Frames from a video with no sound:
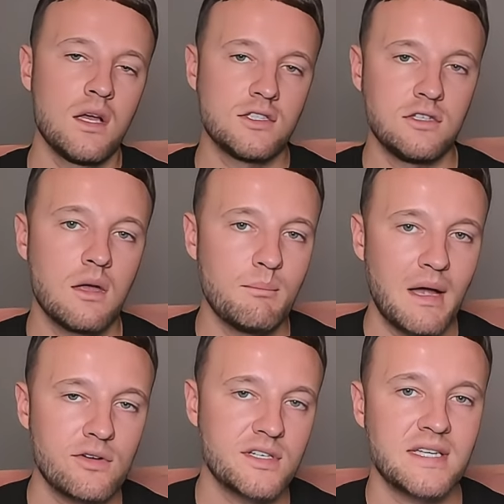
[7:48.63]
so you can
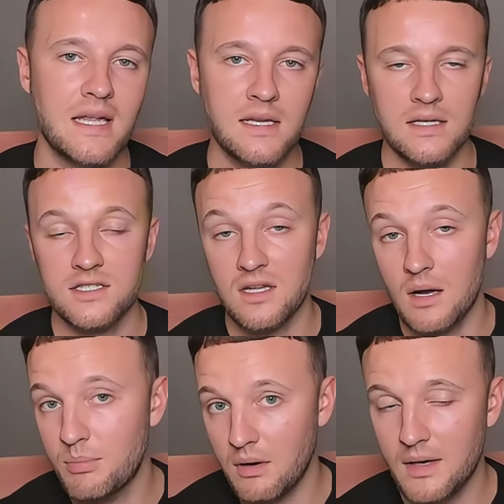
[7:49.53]
better understand it and start
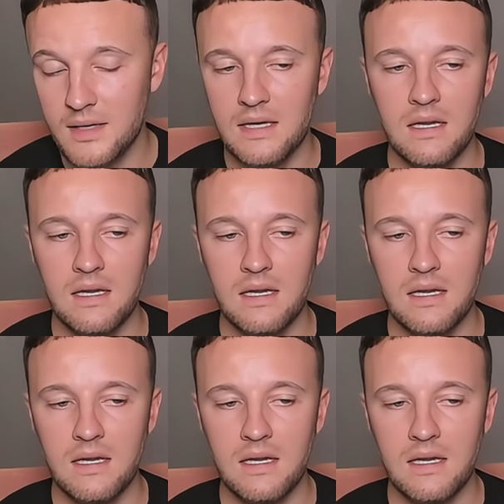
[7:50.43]
applying it